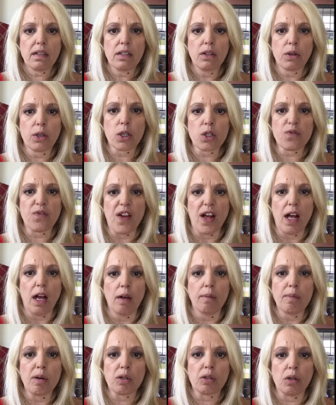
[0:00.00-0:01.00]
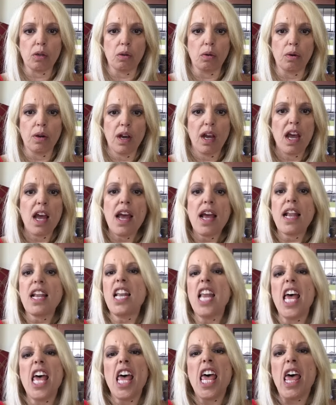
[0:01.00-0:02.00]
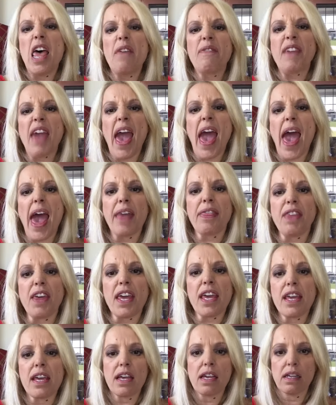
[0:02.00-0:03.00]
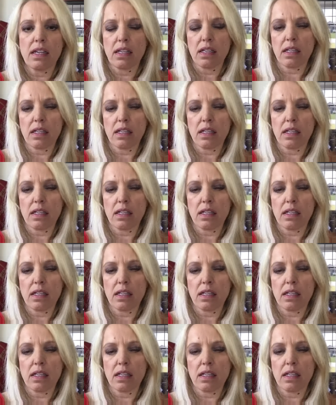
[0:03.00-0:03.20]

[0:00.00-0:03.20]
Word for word: Lucasfilm who love Kathy.